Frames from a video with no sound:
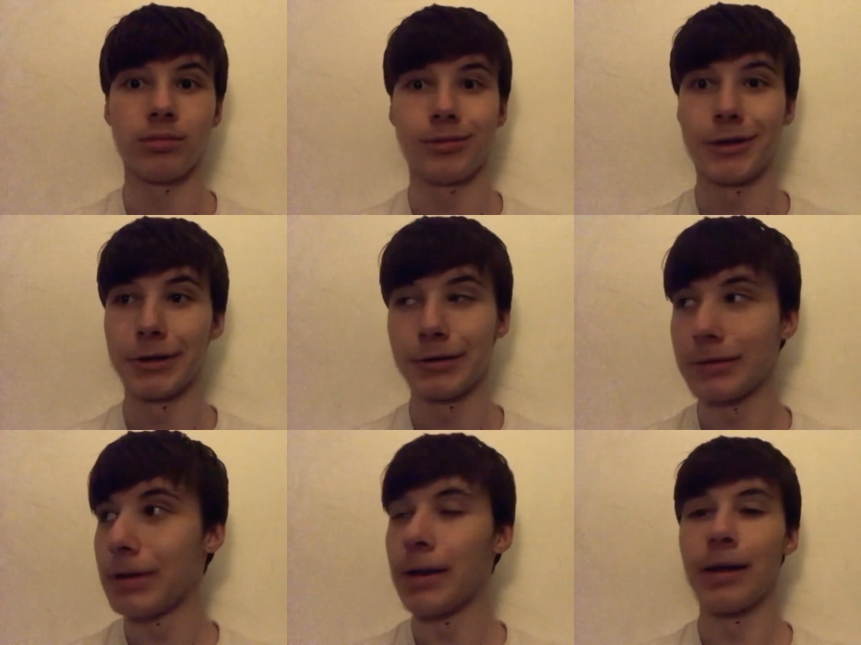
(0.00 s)

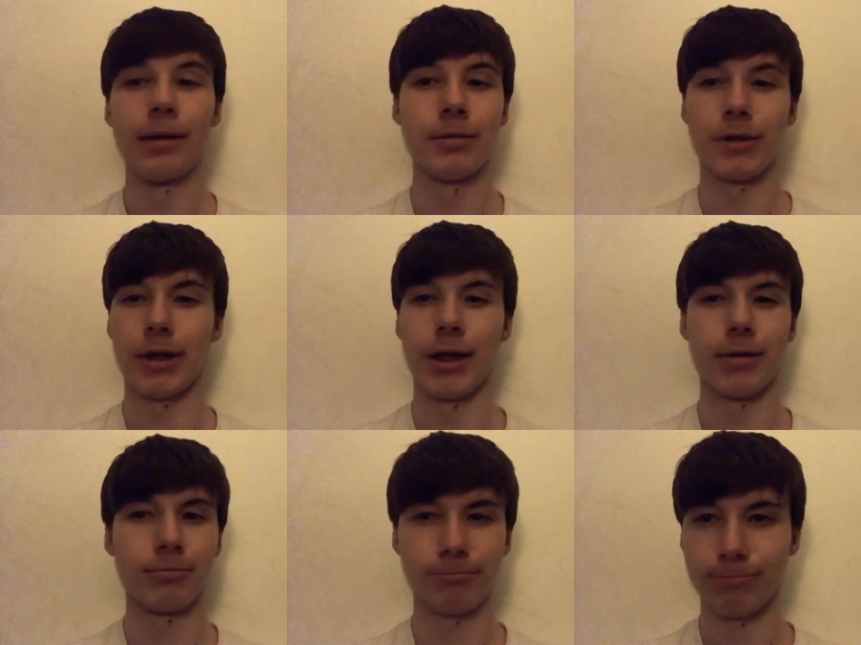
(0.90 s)
so
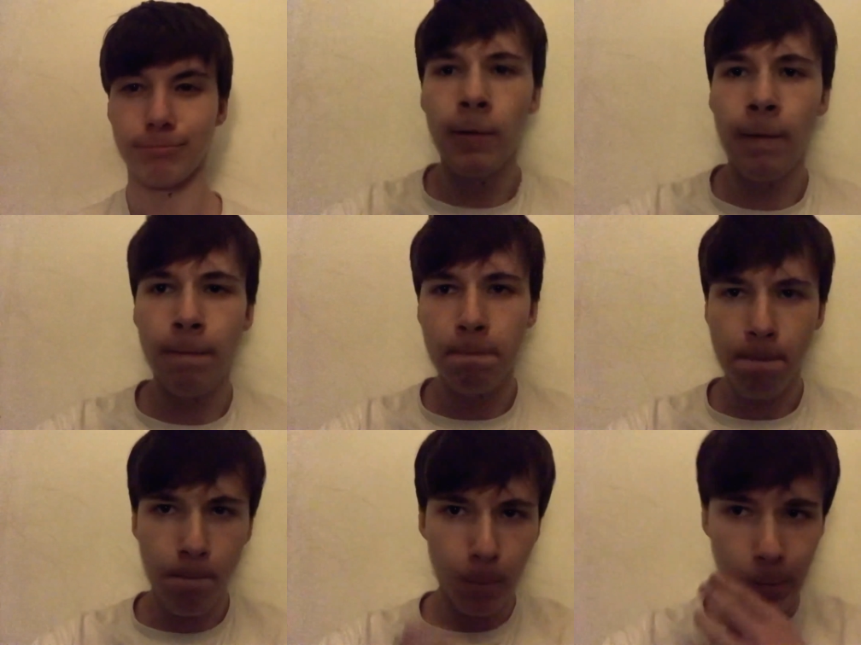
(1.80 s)
yeah.
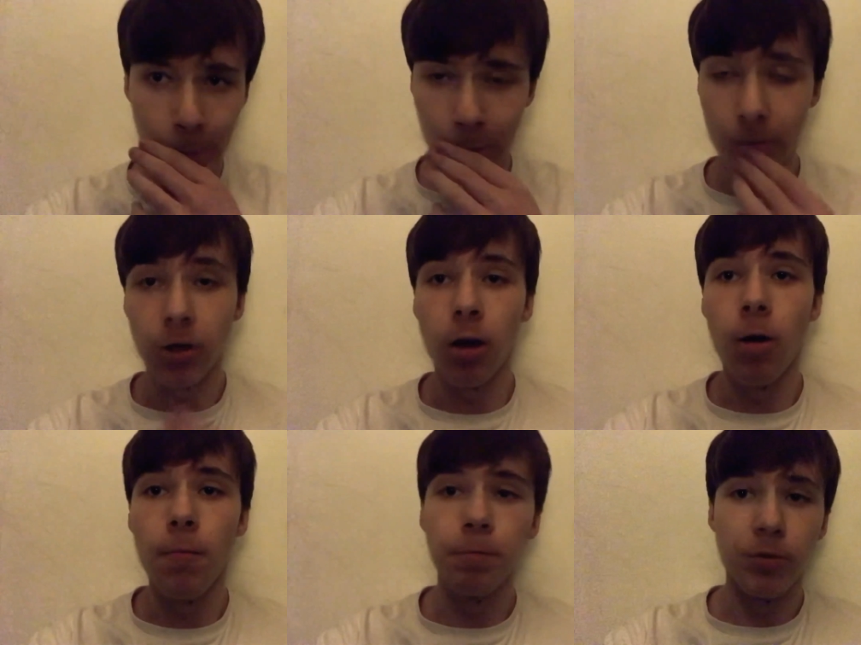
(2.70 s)
So
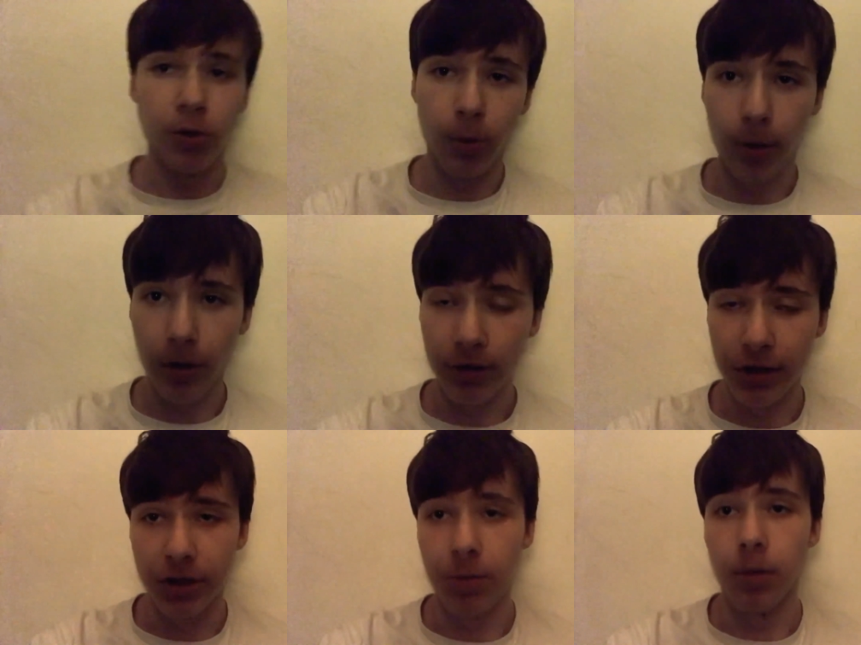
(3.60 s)
um, so anyway, guys,
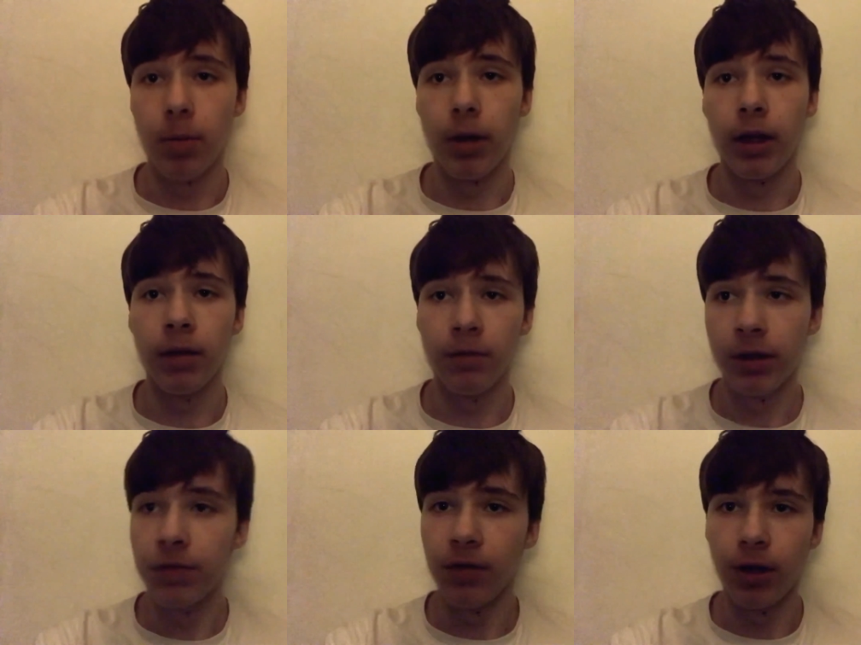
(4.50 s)
that's gonna be about it for
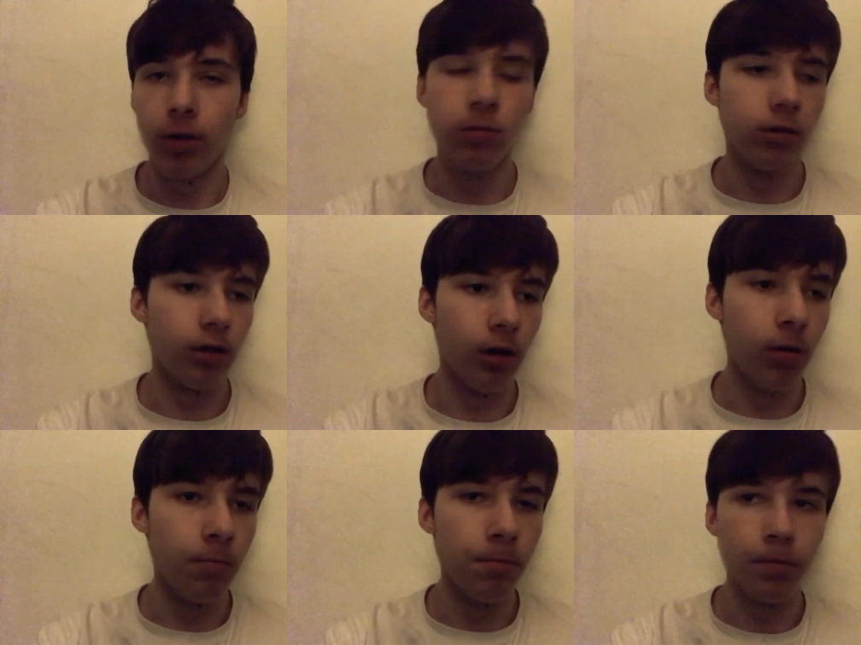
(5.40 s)
this video.
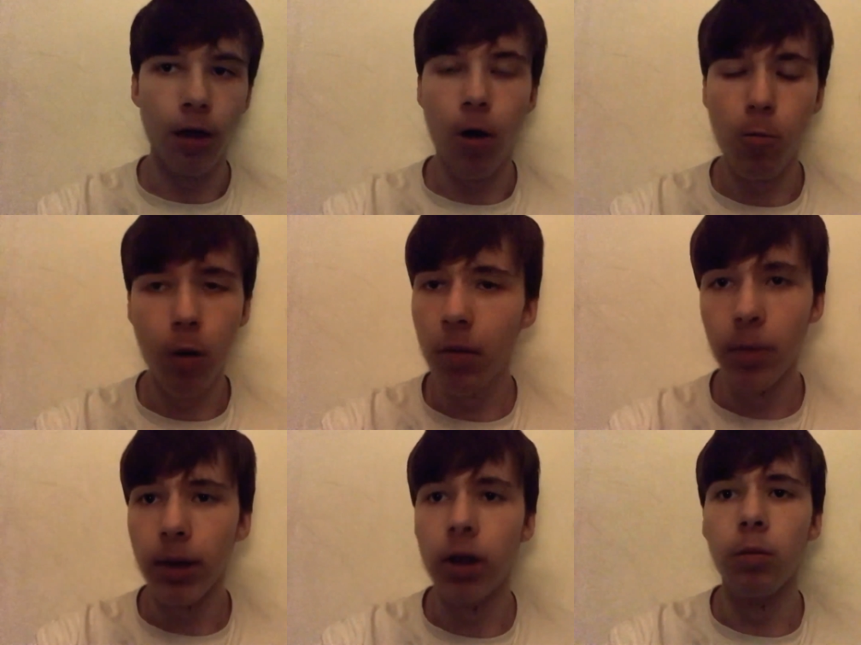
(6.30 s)
Um, I'll probably
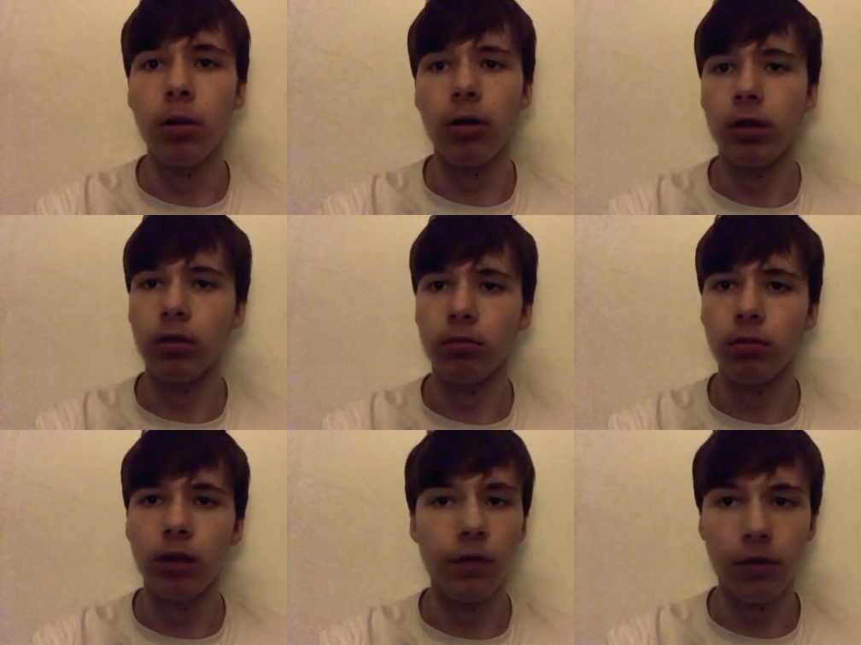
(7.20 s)
be uploading
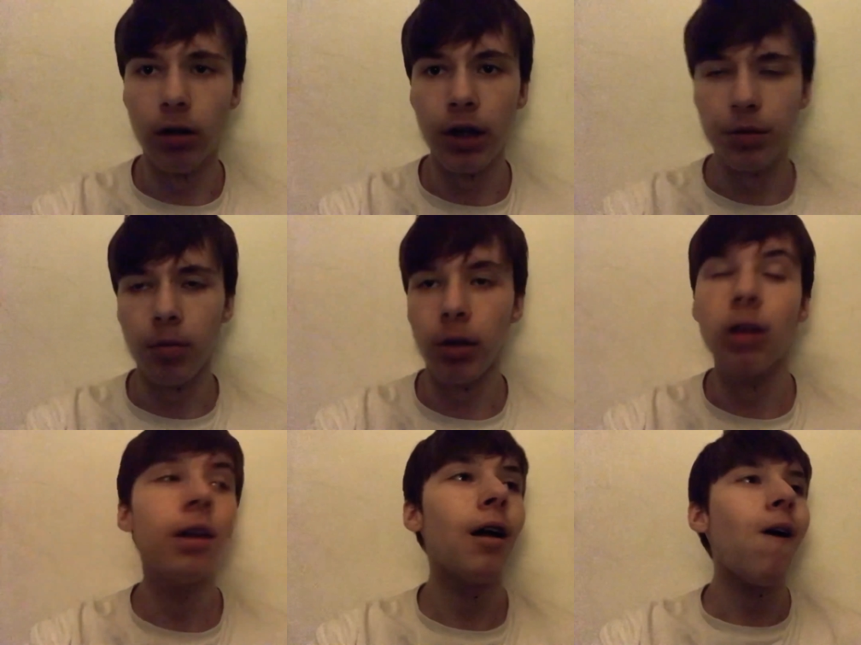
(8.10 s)
in a few days, maybe.
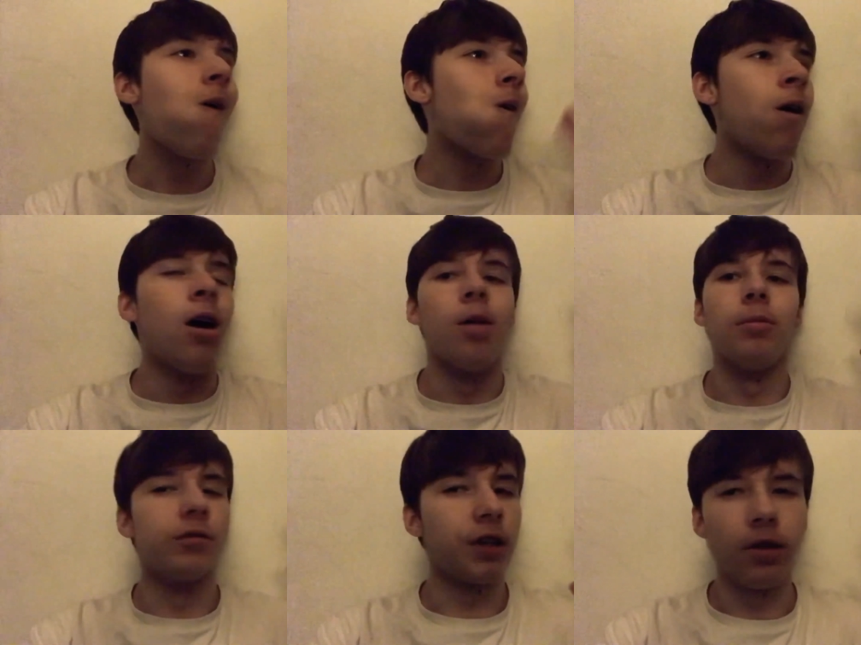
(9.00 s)
I'm
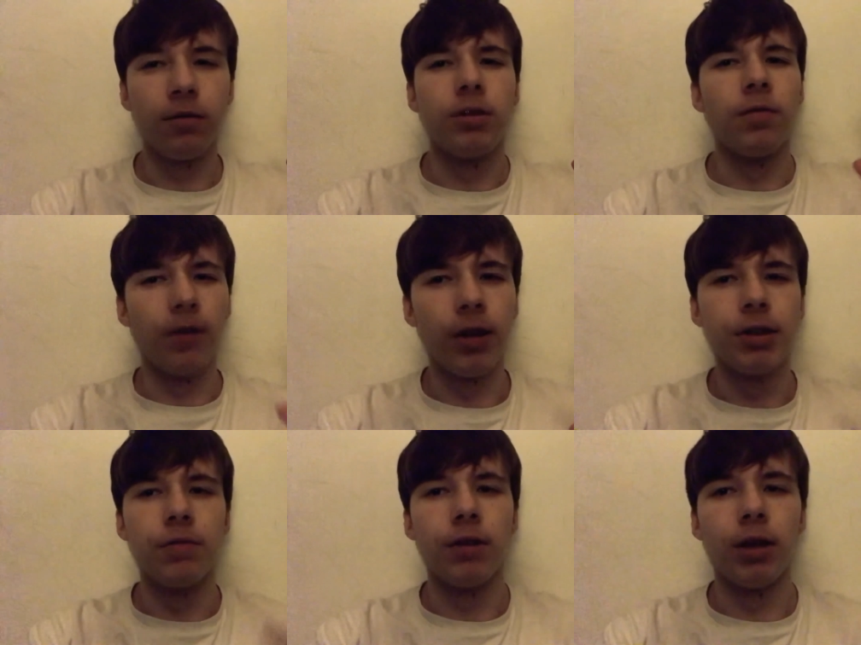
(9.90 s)
not saying
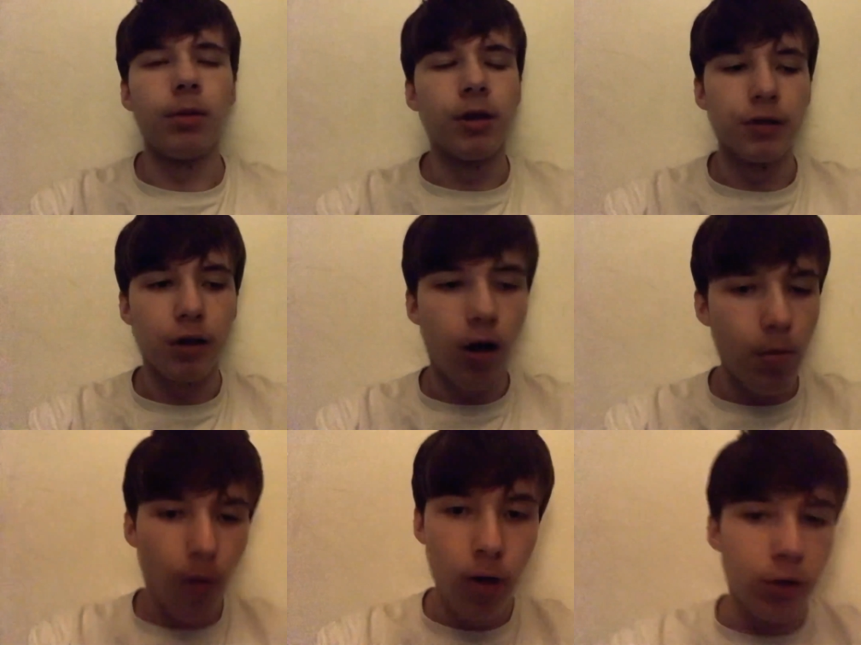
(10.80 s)
definitively because I
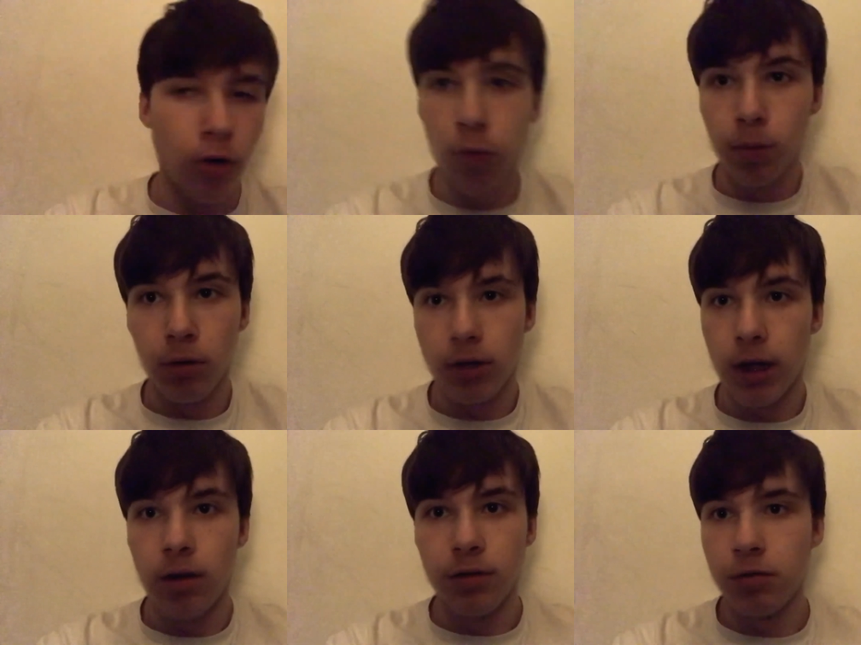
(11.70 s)
might not upload
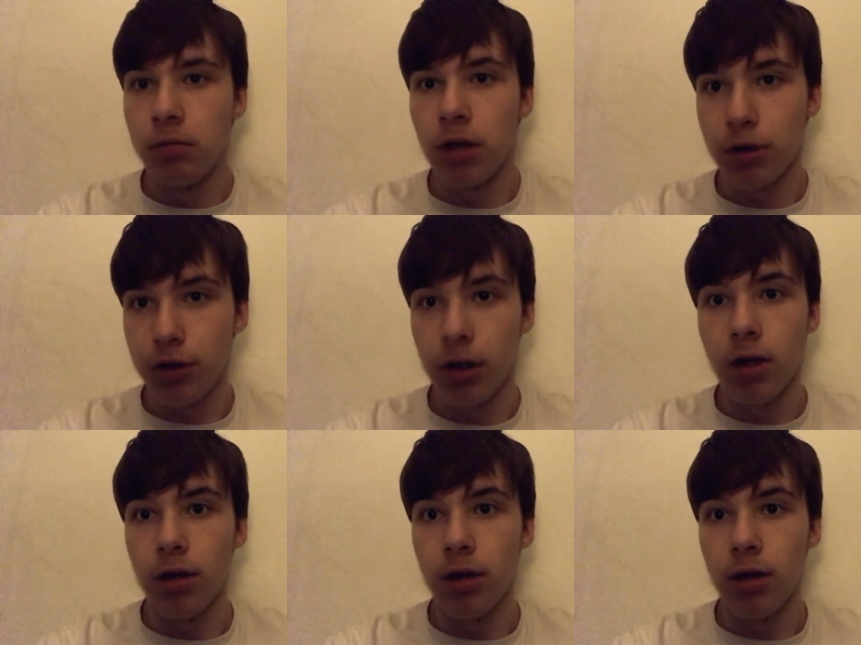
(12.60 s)
again until next year.